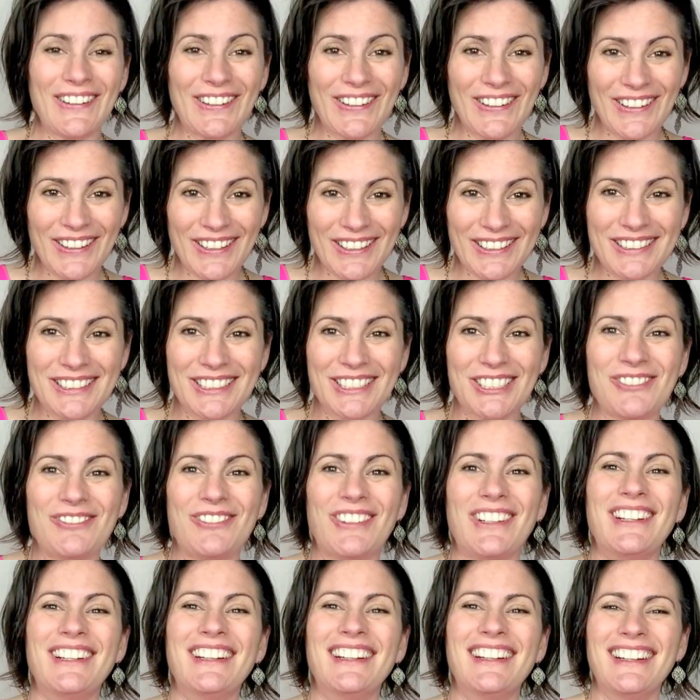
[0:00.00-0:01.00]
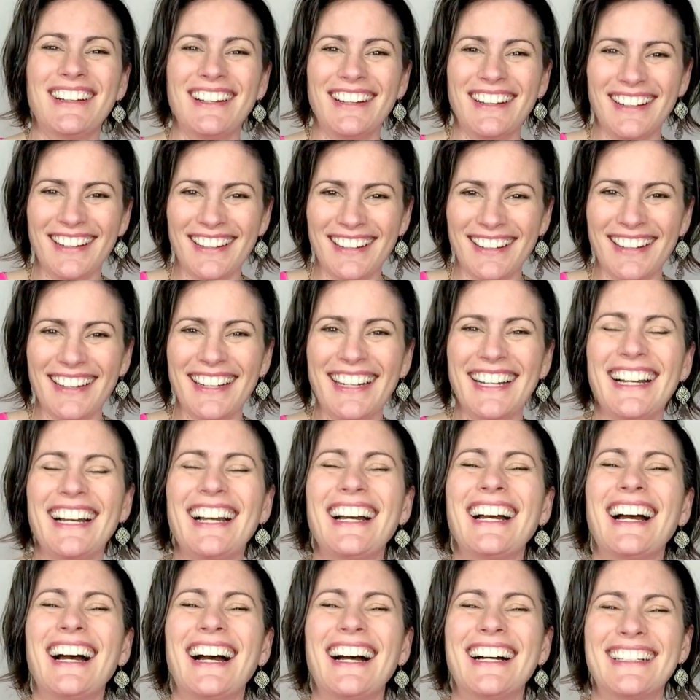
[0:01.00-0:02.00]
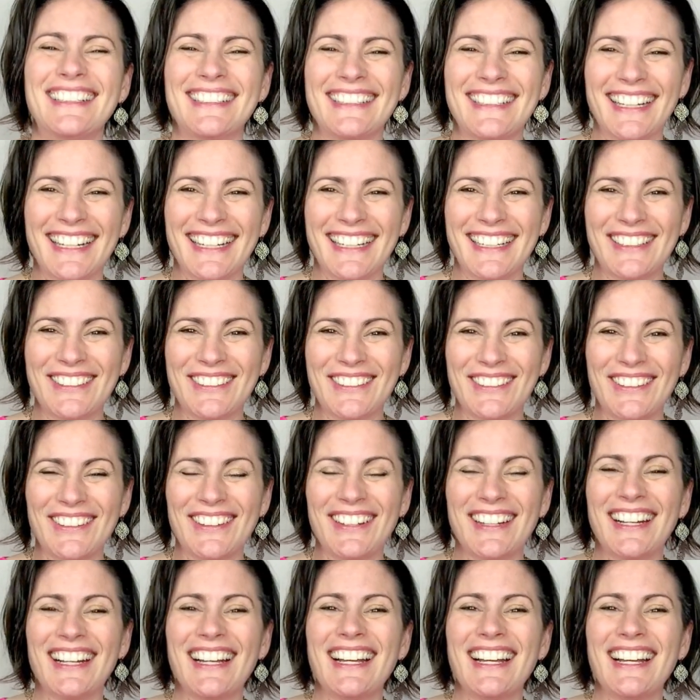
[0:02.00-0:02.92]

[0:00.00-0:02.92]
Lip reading: Awesome. Okay, cool.